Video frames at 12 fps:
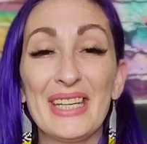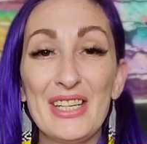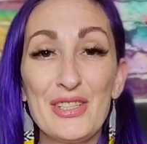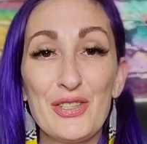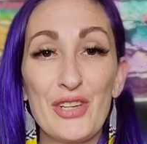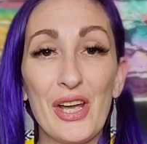
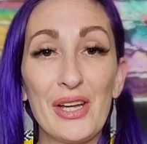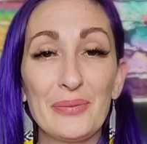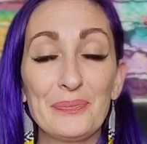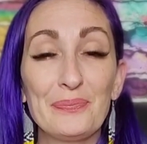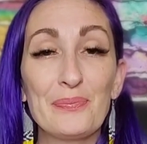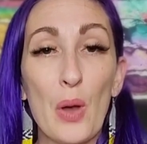It's
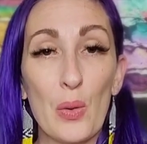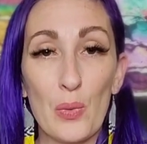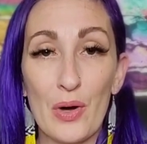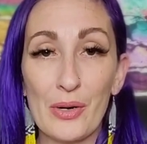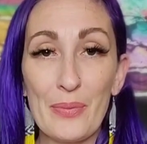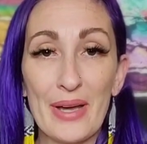Jen.
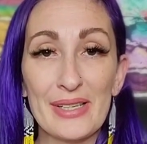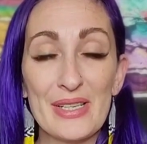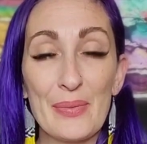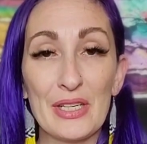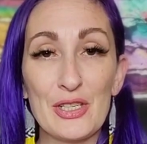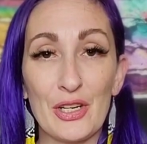Welcome back to
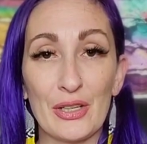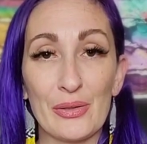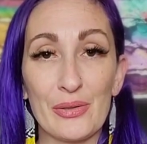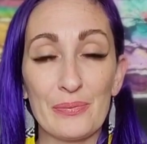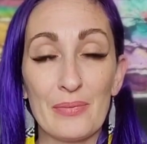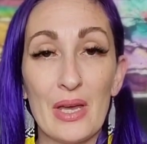my
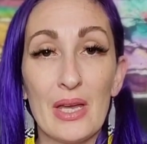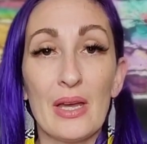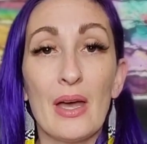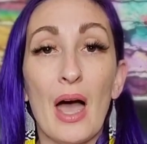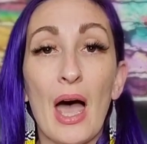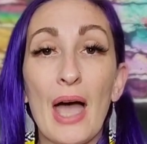channel.
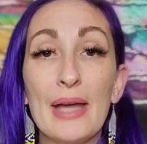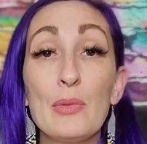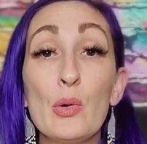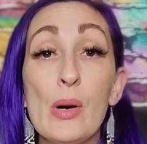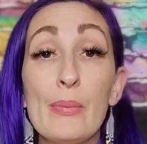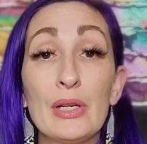I'm a
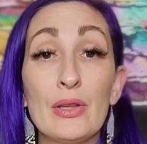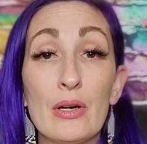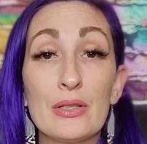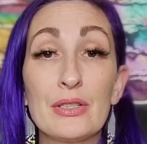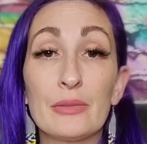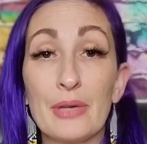woman in
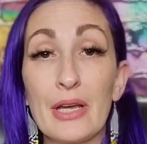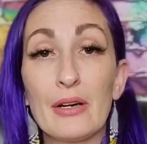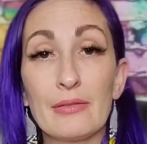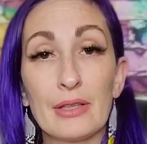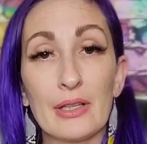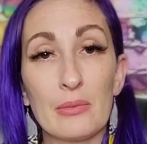long-term
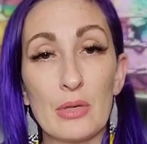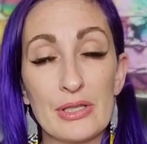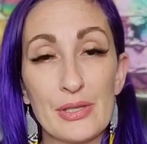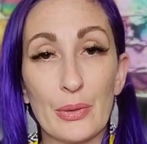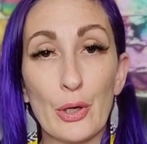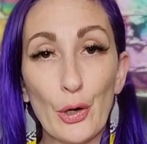recovery. I'm
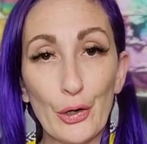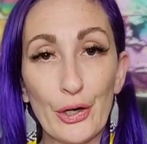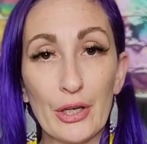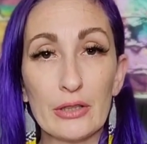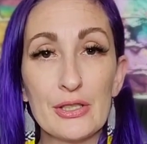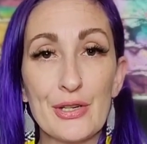also a
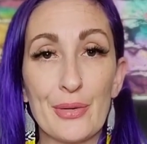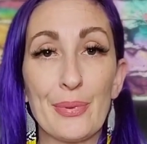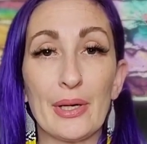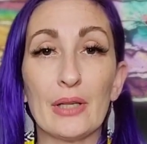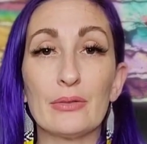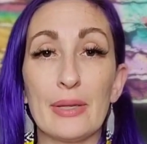CARC, a
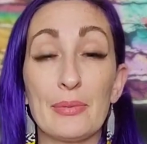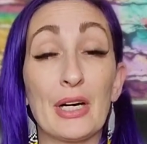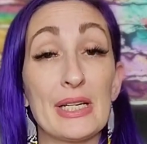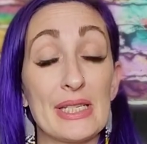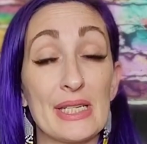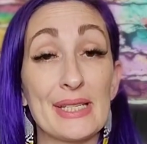SERPA, a rape
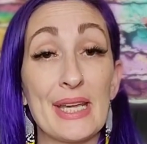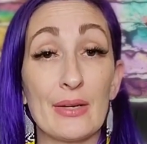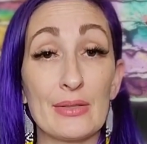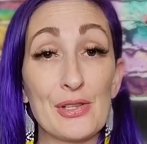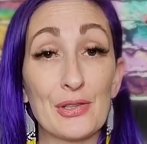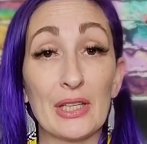crisis
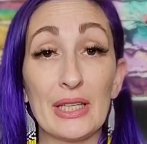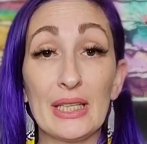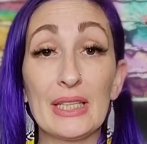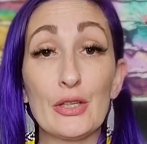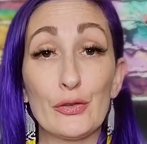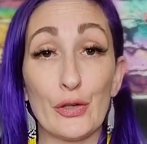counselor,
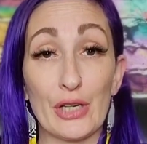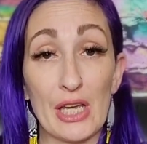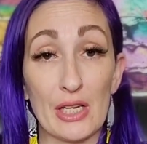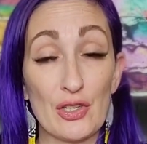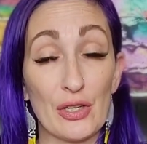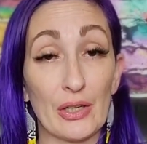and a
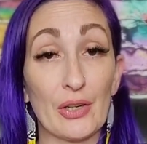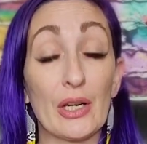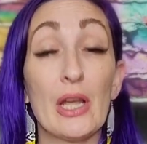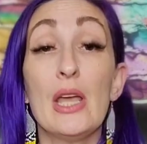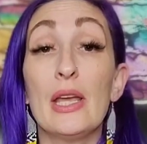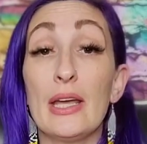Narcan trainer.
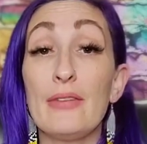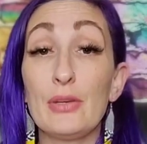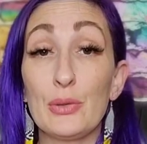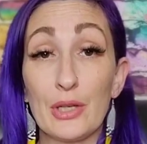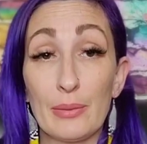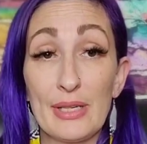If you
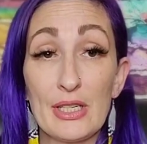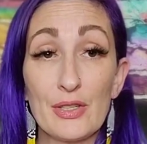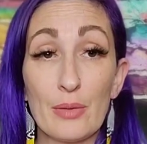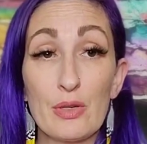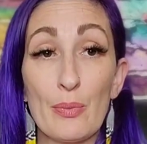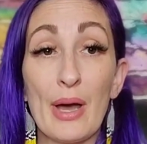look at my
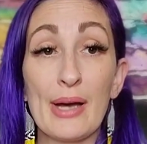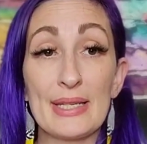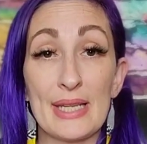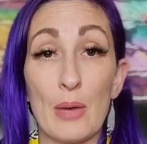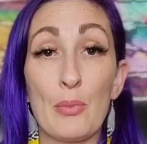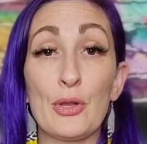description box
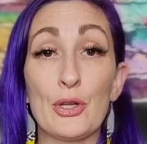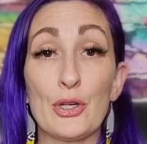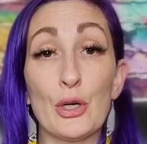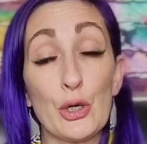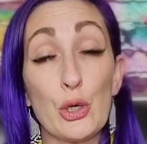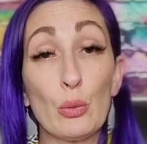down
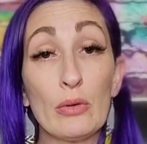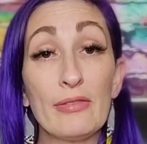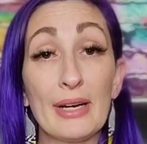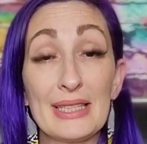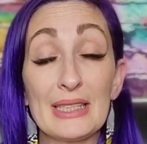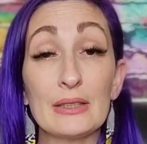below, you will
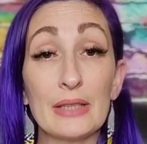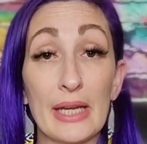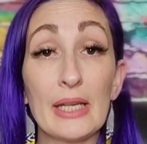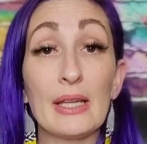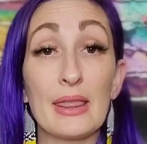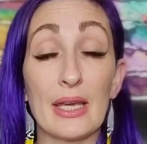find a
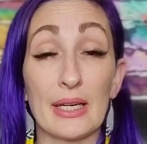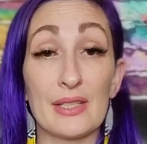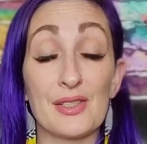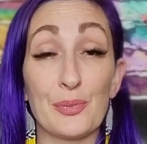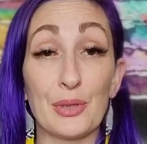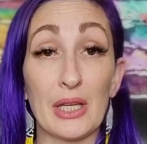link that
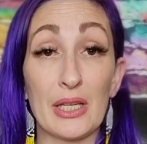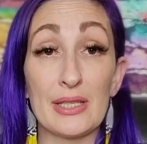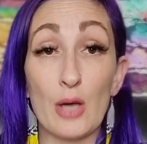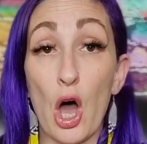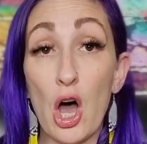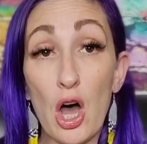explains
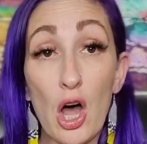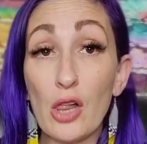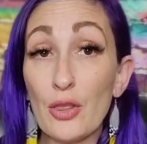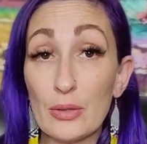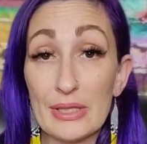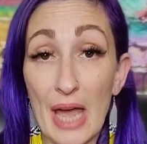all
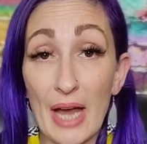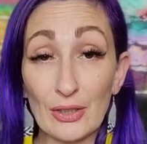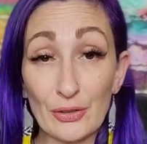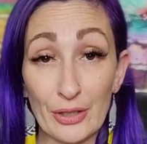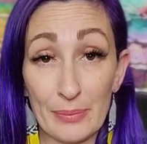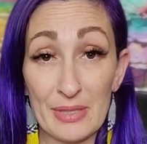those
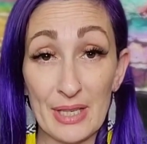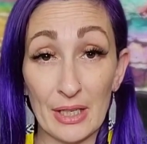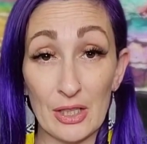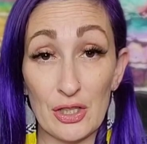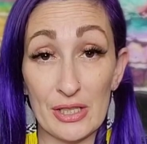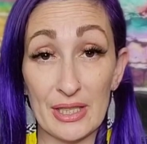acronyms that I
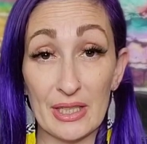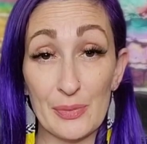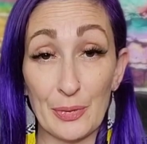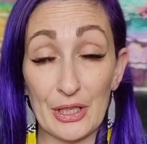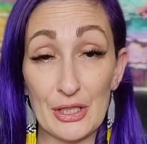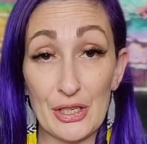just
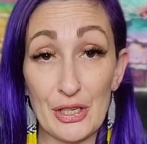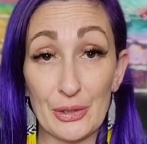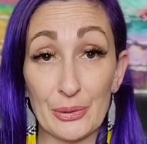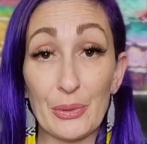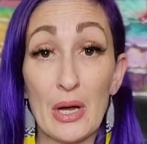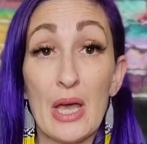explained to
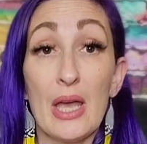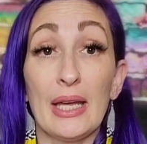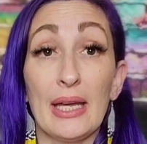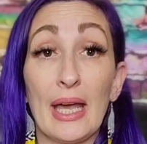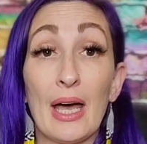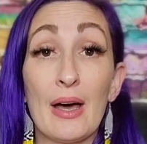you
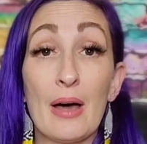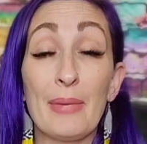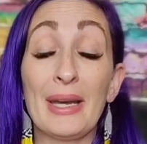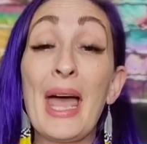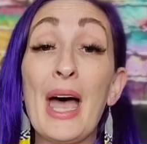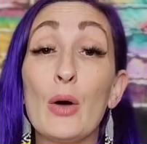
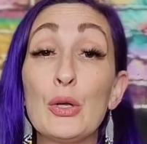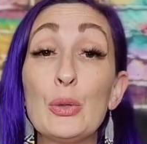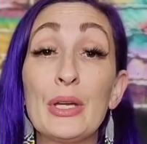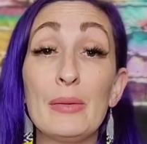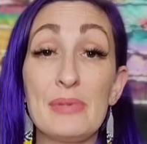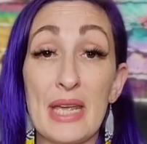and how you
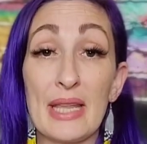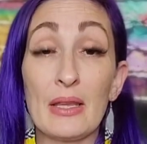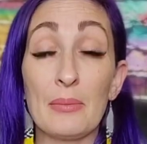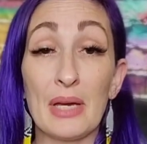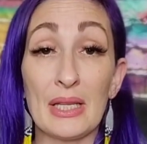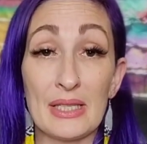can obtain
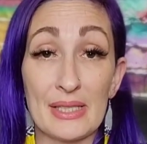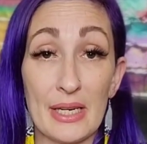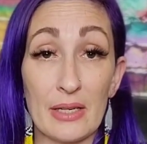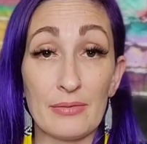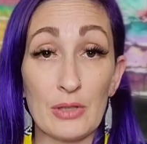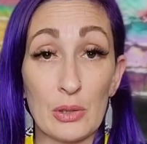them in the
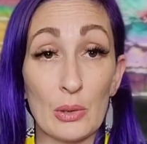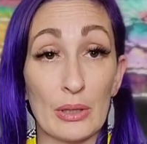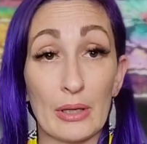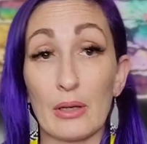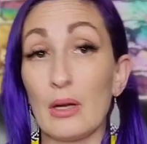state of New York.